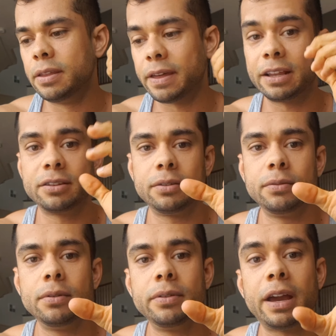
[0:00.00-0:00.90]
that
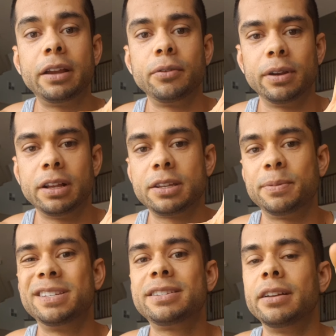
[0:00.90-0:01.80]
that ingredient has
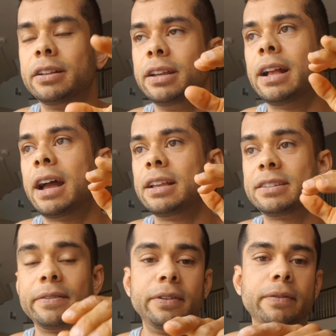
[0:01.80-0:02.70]
been studied at
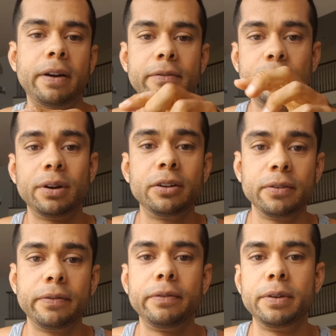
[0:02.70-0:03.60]
75 to
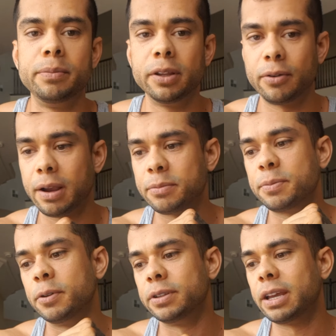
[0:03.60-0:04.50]
150 milligrams
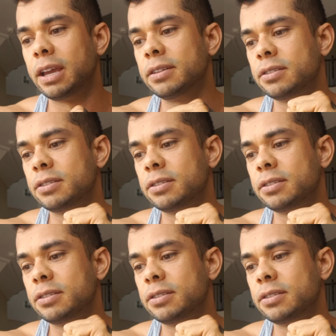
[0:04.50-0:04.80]
per day.